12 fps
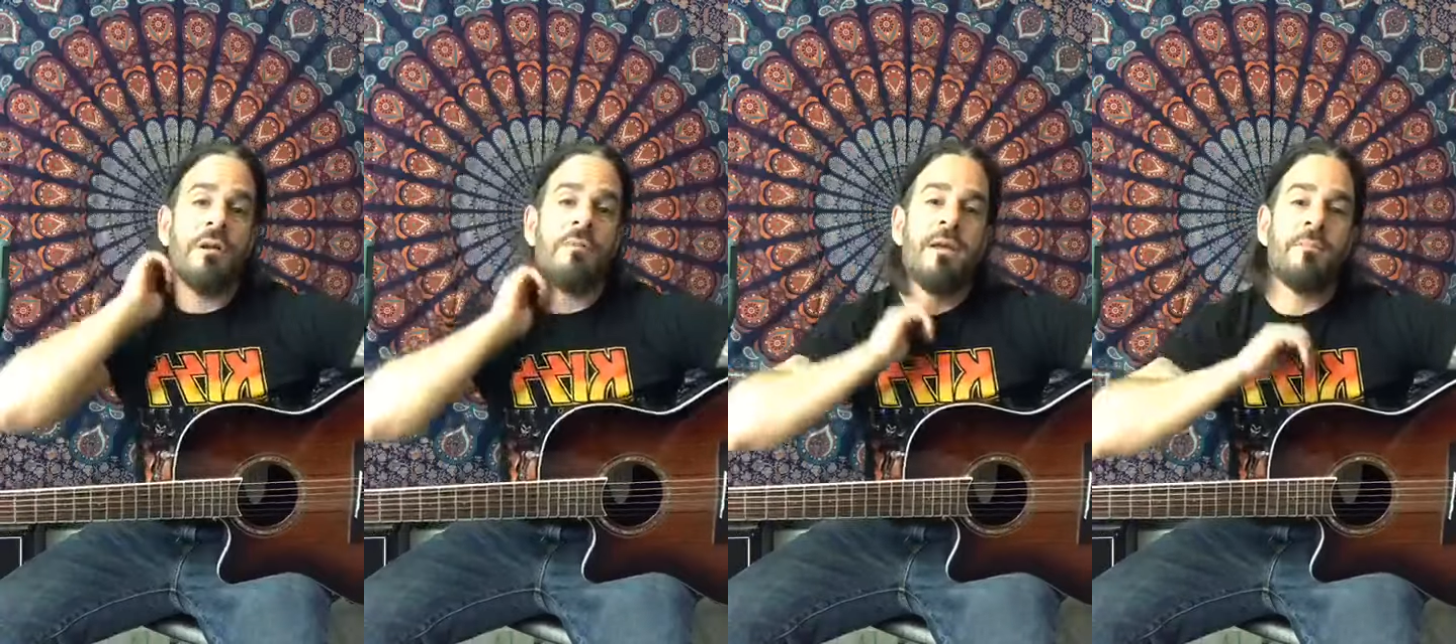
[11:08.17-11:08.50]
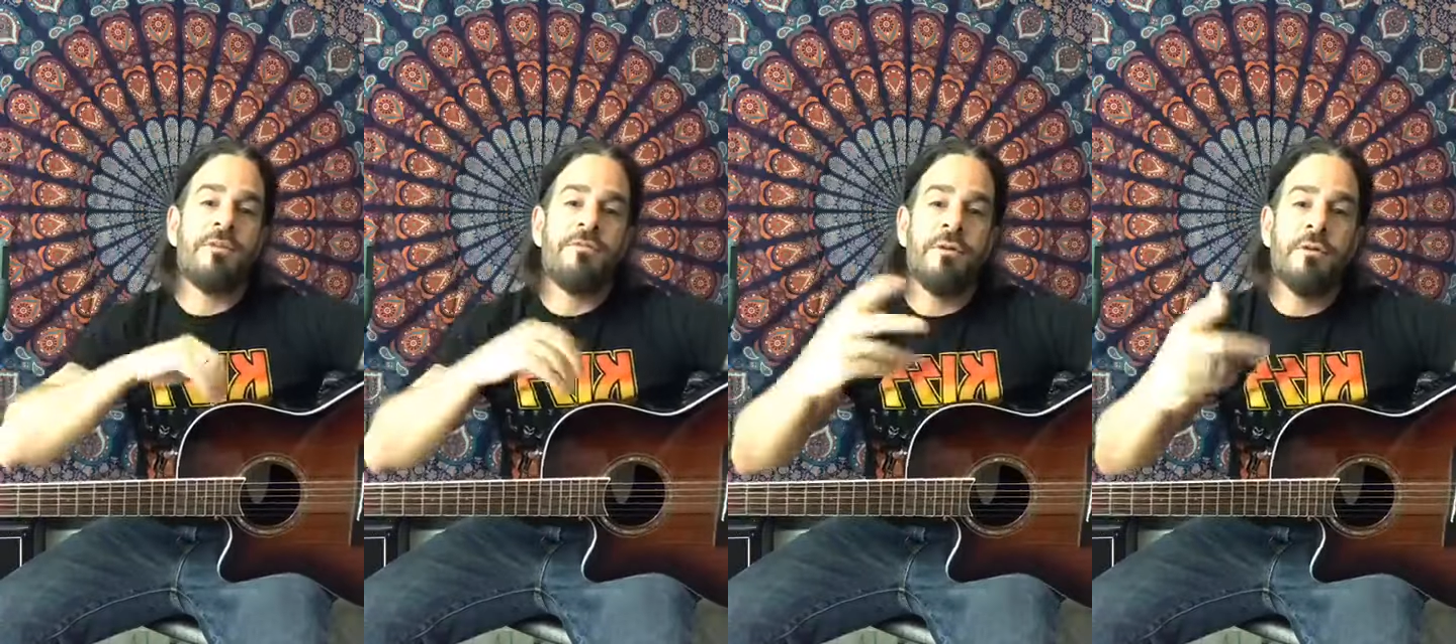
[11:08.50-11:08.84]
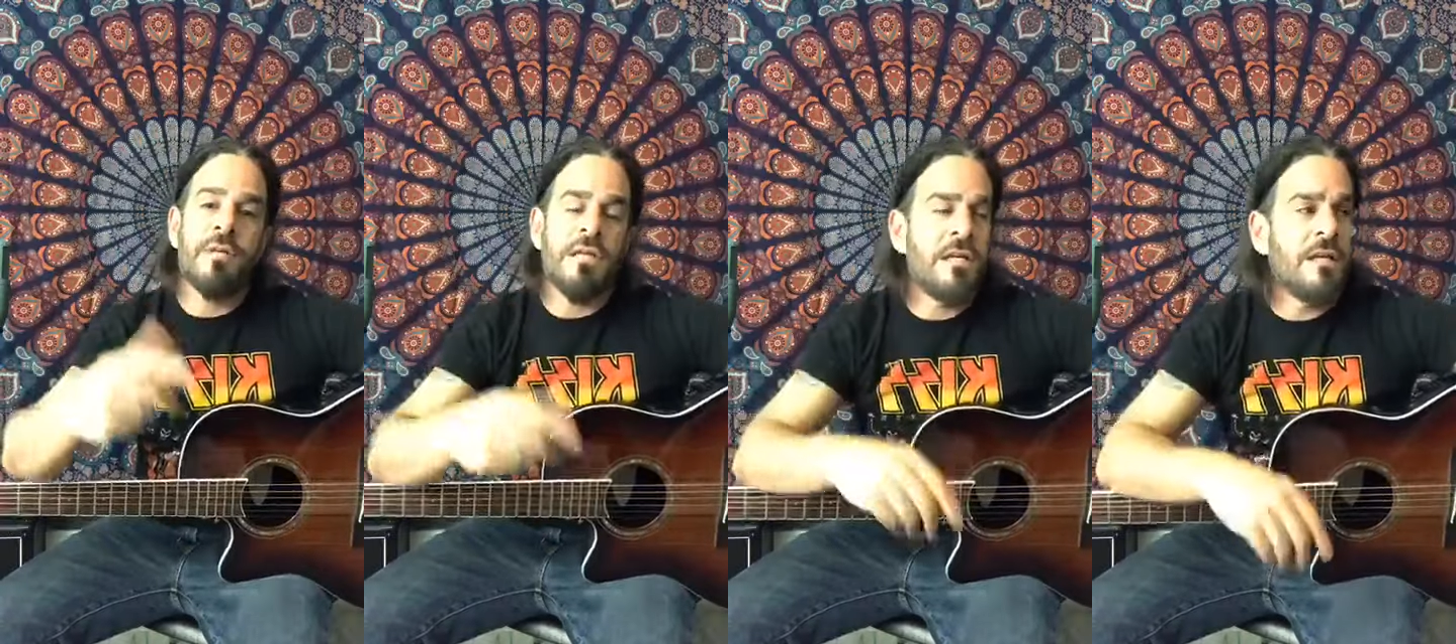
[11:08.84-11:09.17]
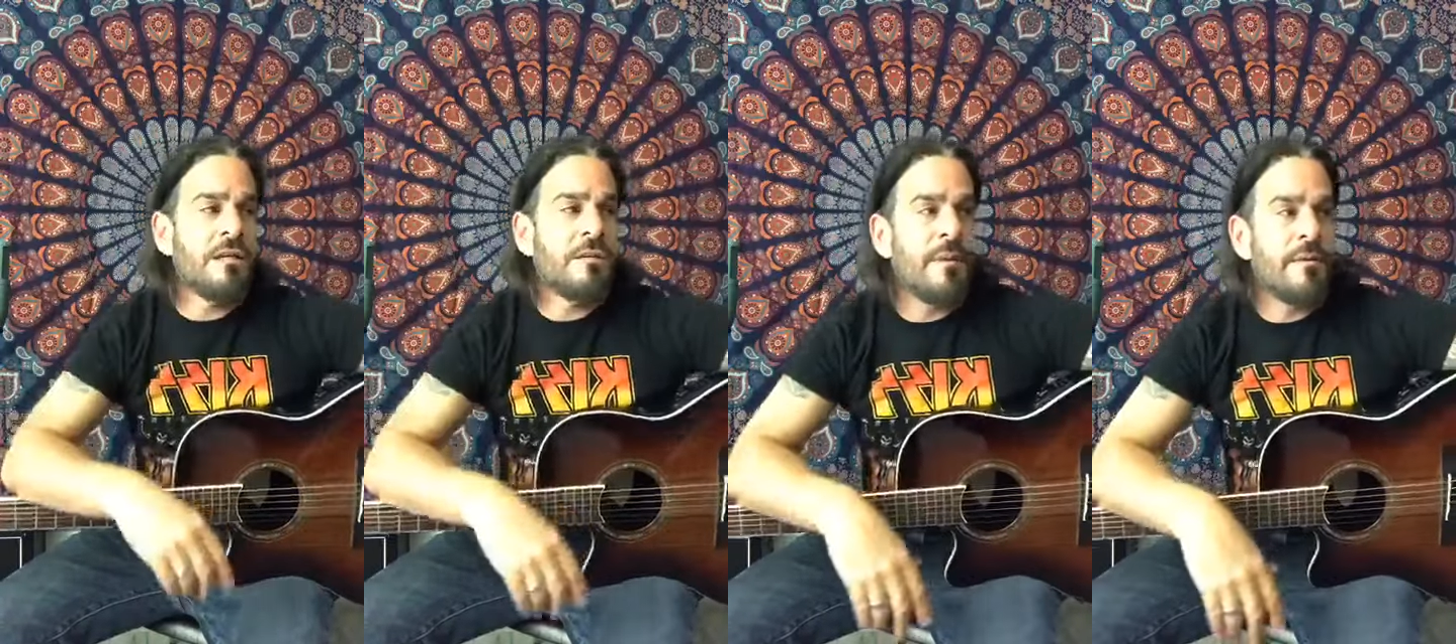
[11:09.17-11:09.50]
It made me feel at
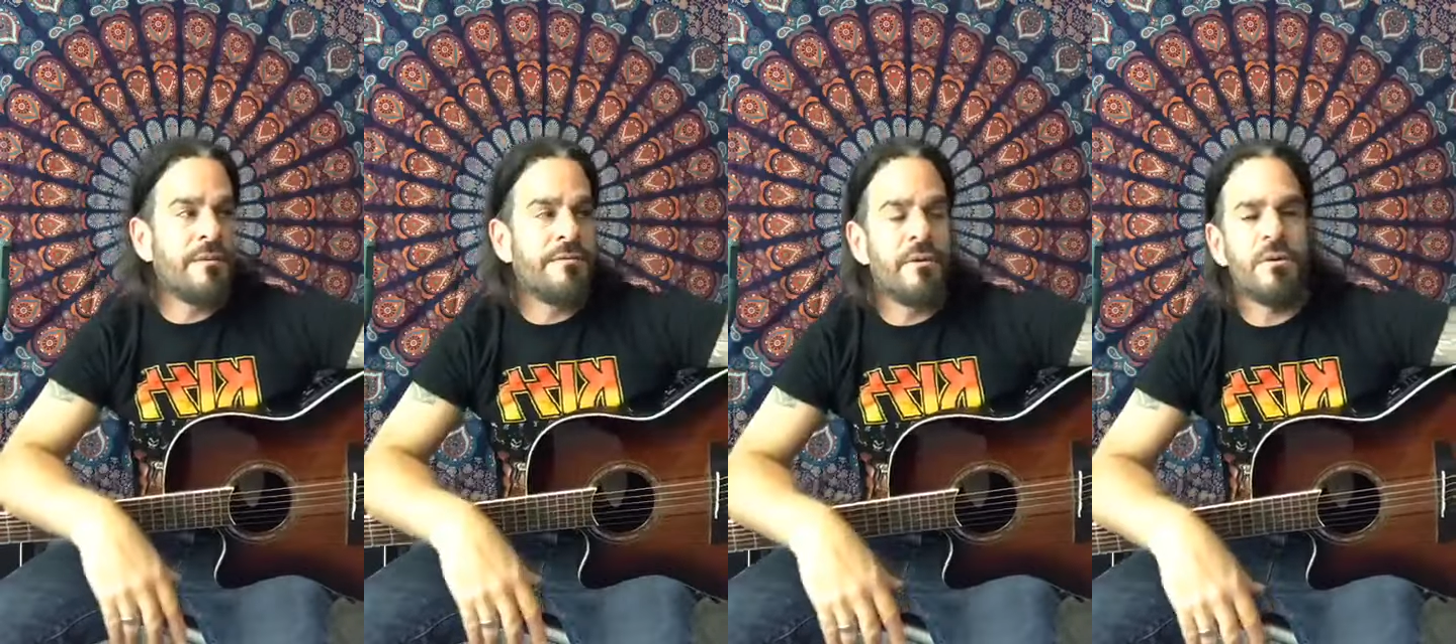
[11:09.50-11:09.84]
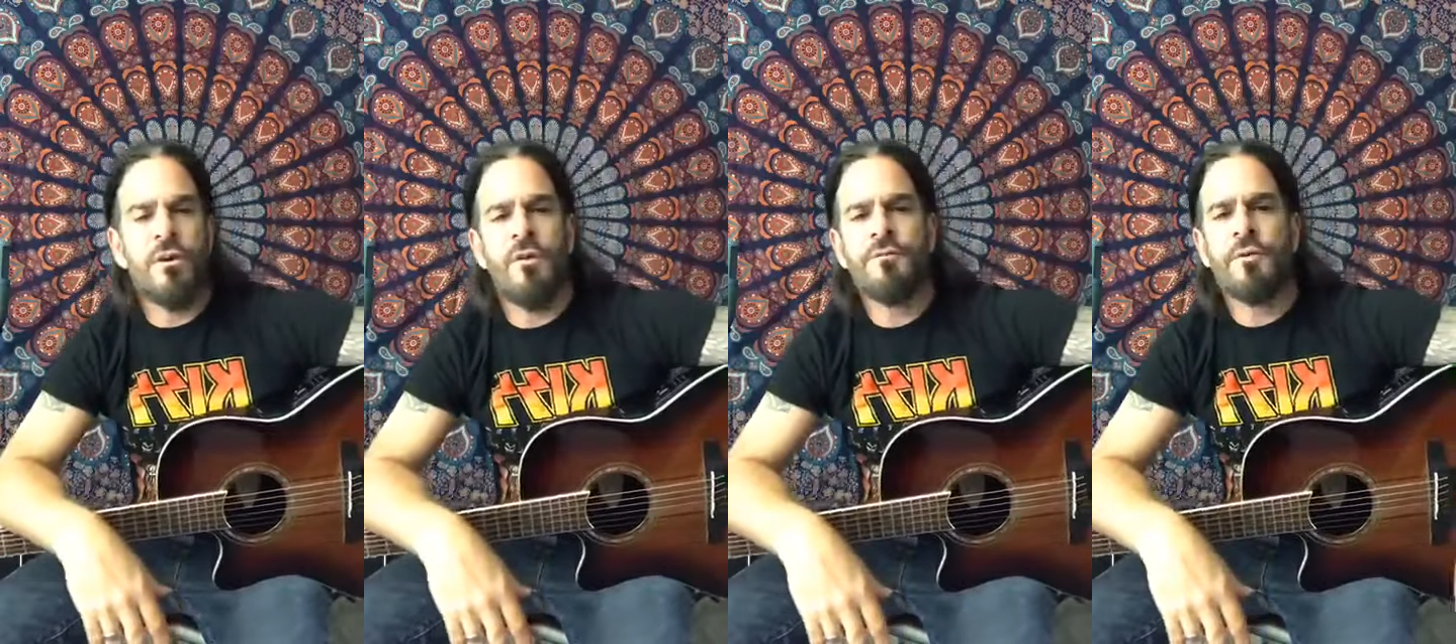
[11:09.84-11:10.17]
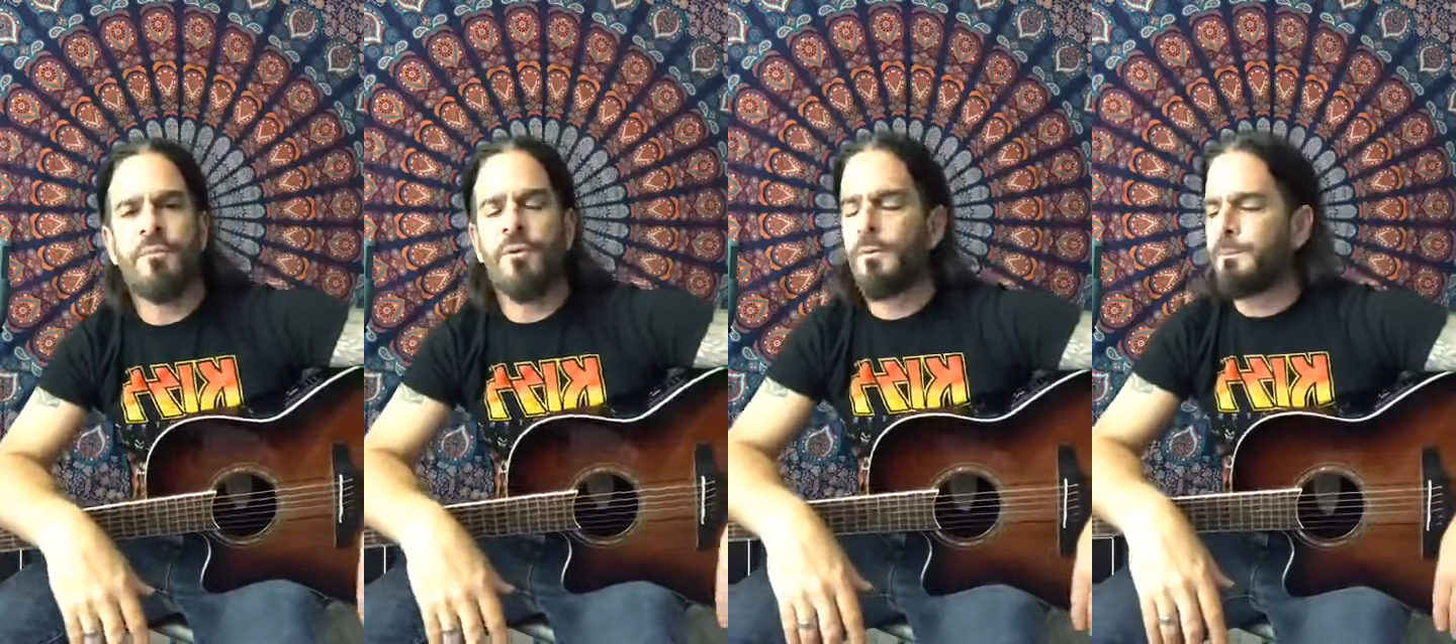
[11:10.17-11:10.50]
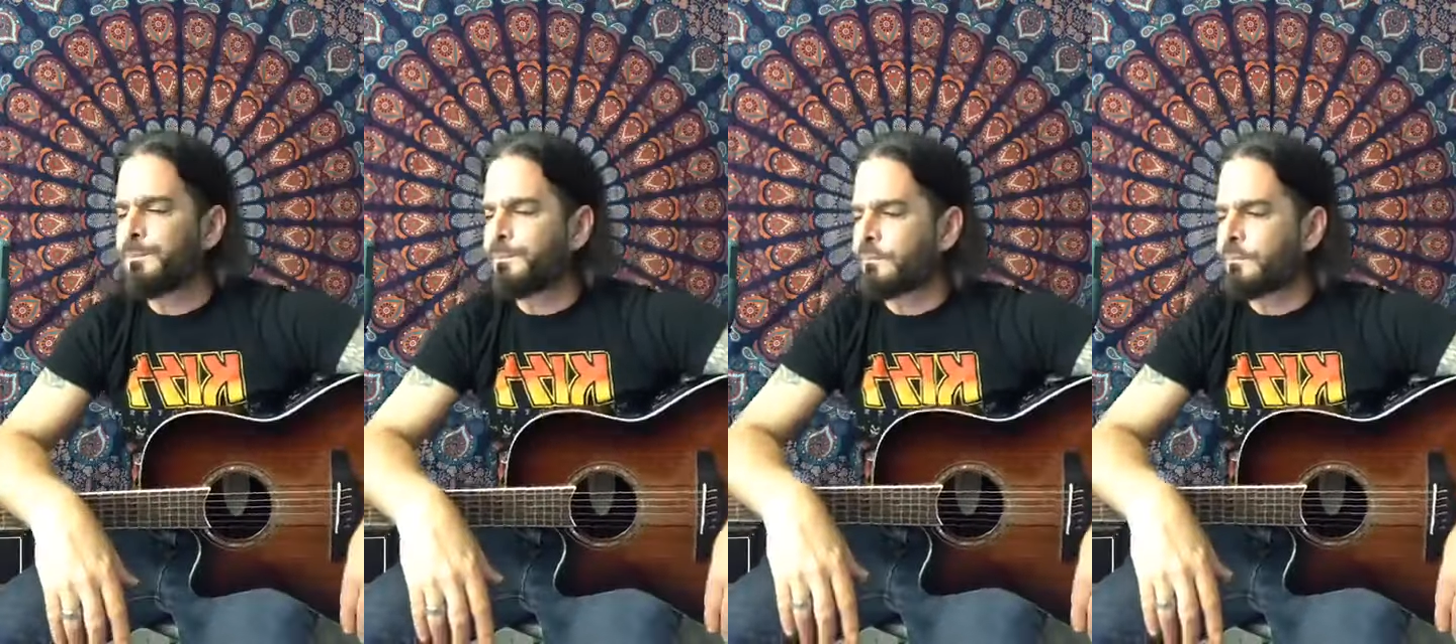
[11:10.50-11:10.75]
ease, it made me feel comfortable.